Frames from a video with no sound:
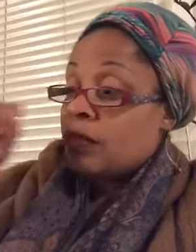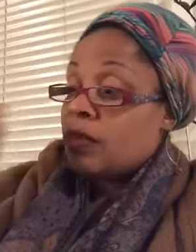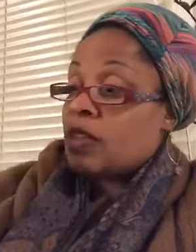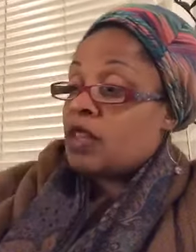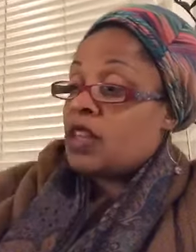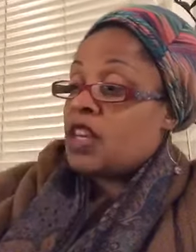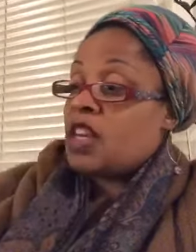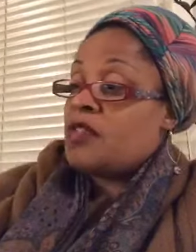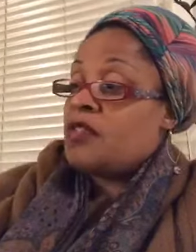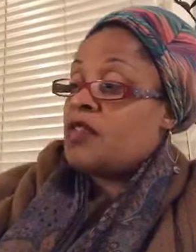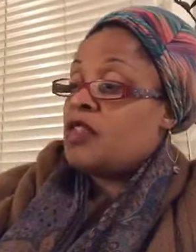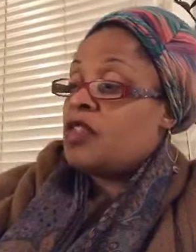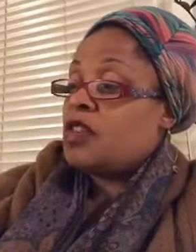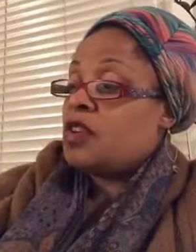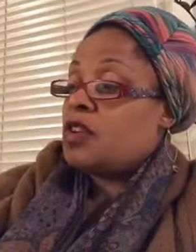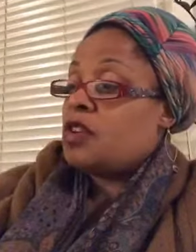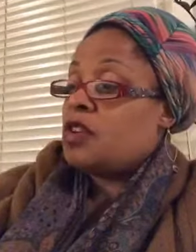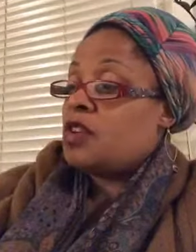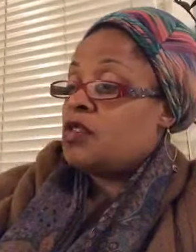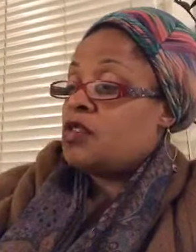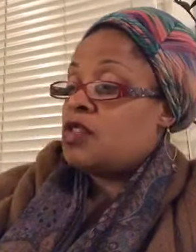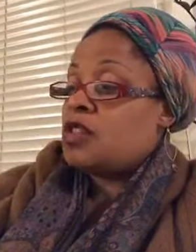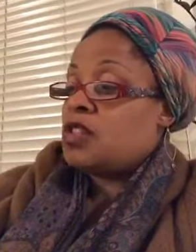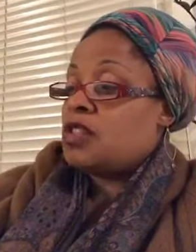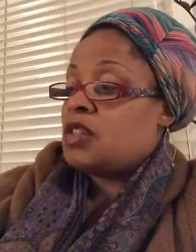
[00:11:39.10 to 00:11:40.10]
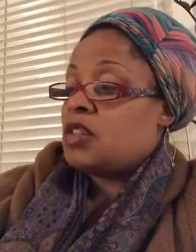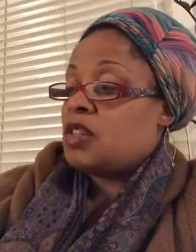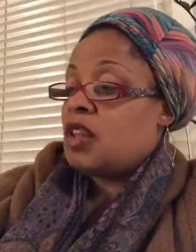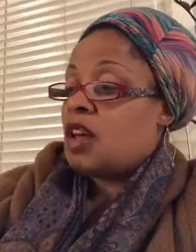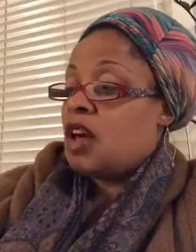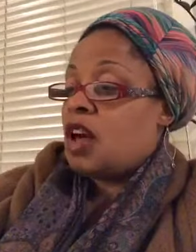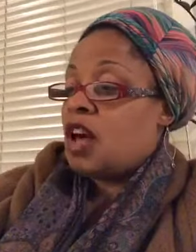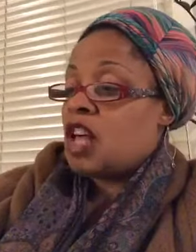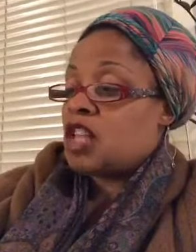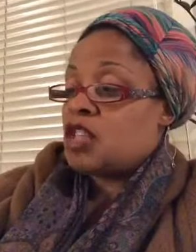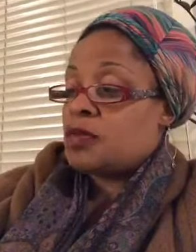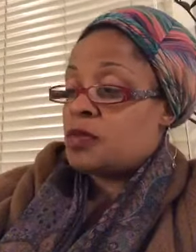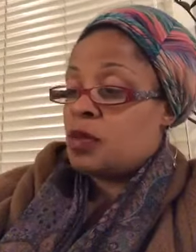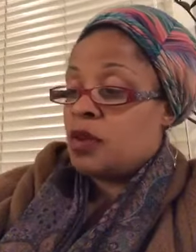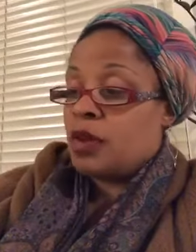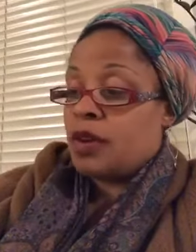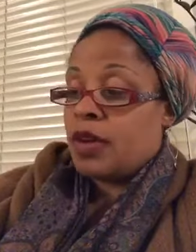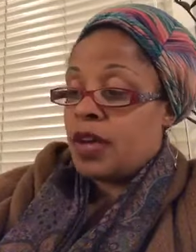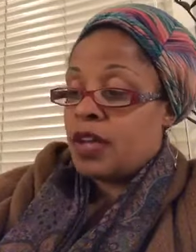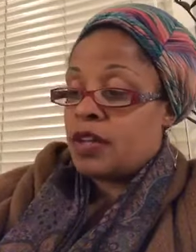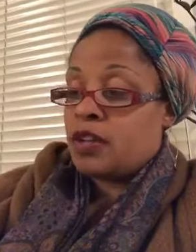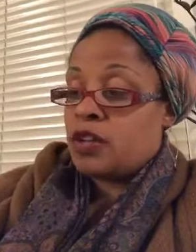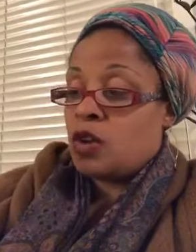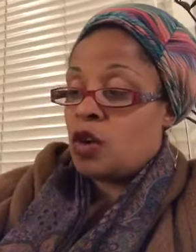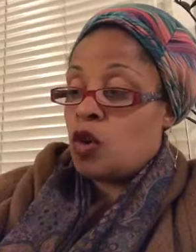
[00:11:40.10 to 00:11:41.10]
even the nurses in the hospital
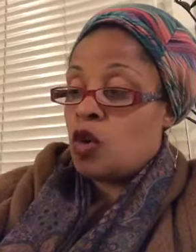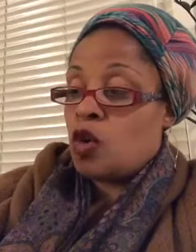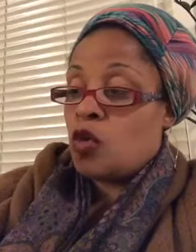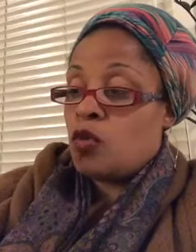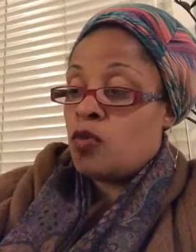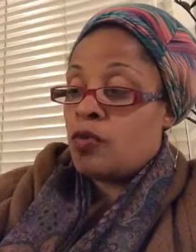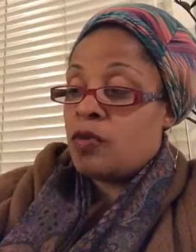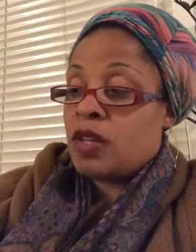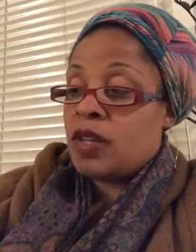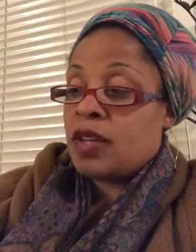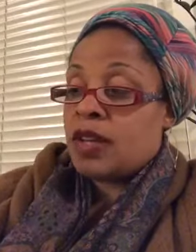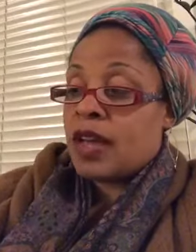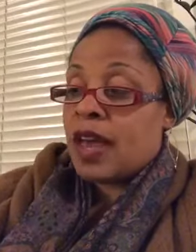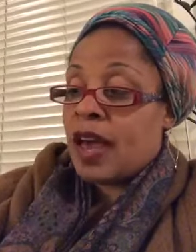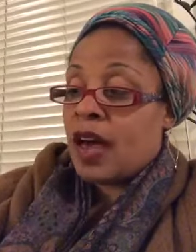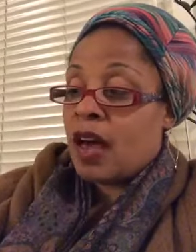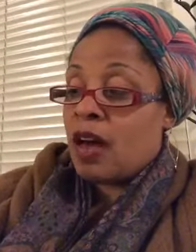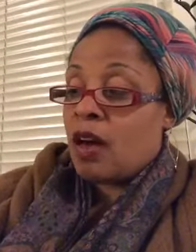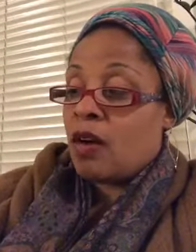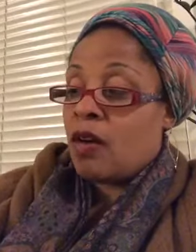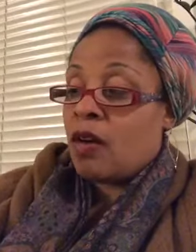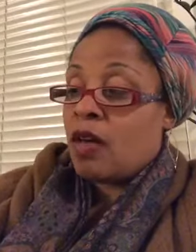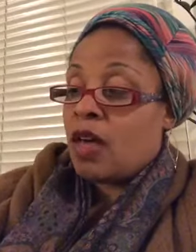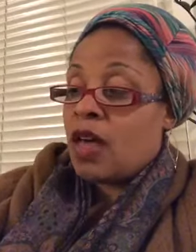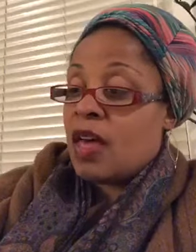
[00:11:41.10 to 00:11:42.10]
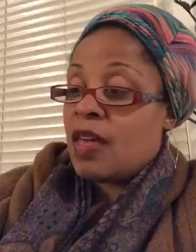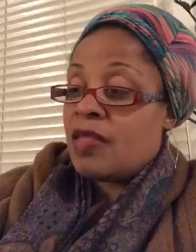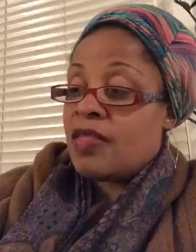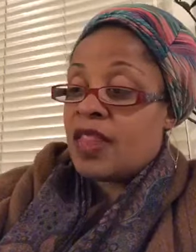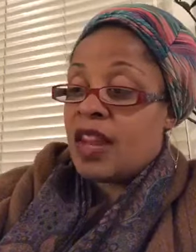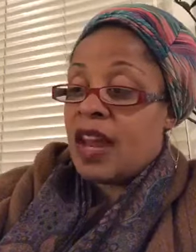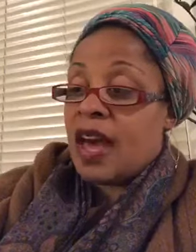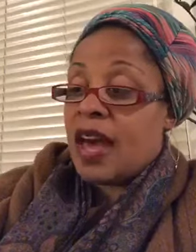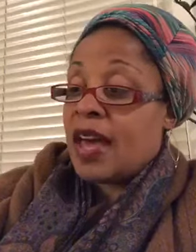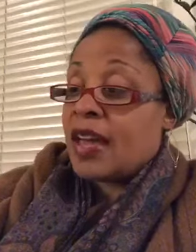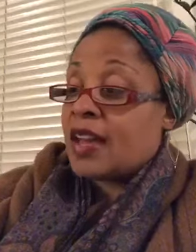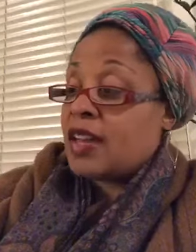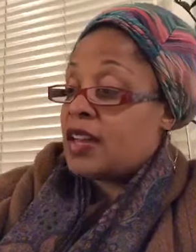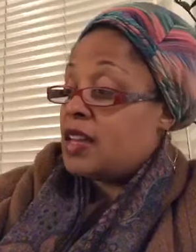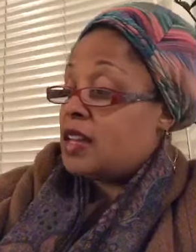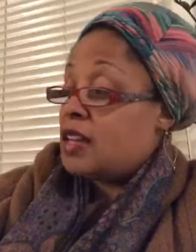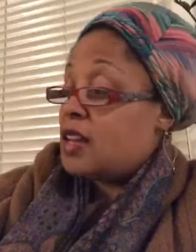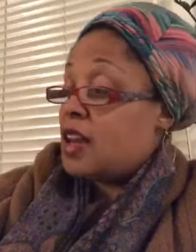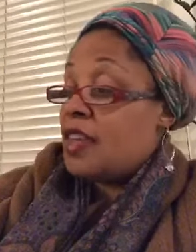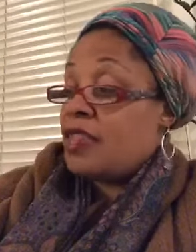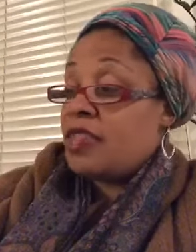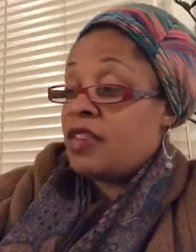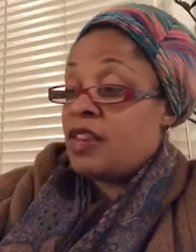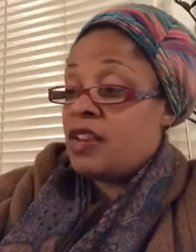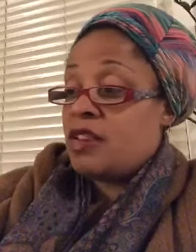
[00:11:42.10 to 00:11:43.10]
had told me now that I had
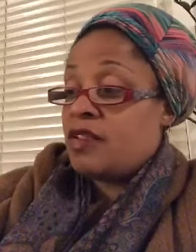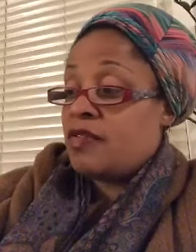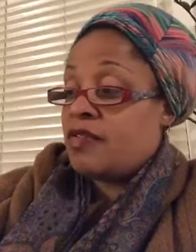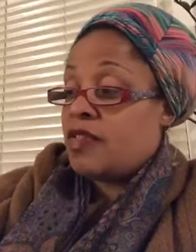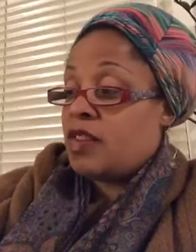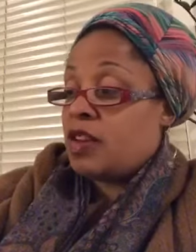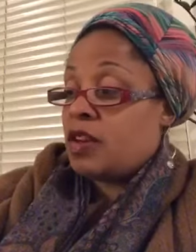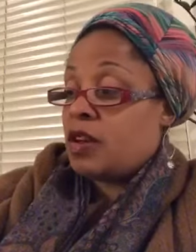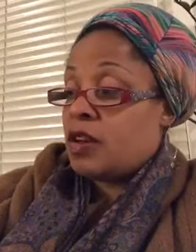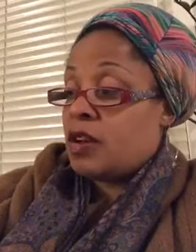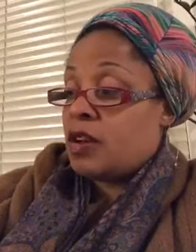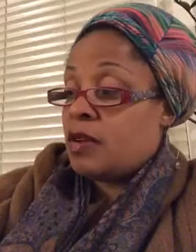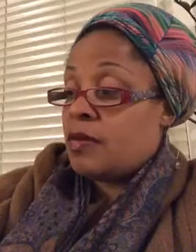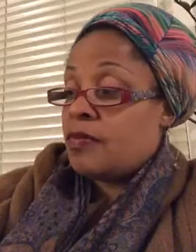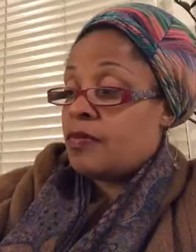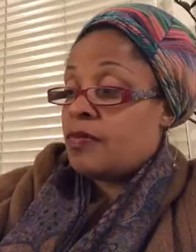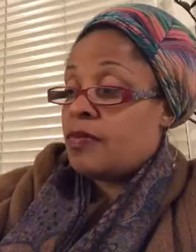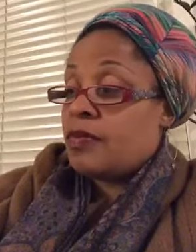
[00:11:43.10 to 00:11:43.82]
nothing to fear.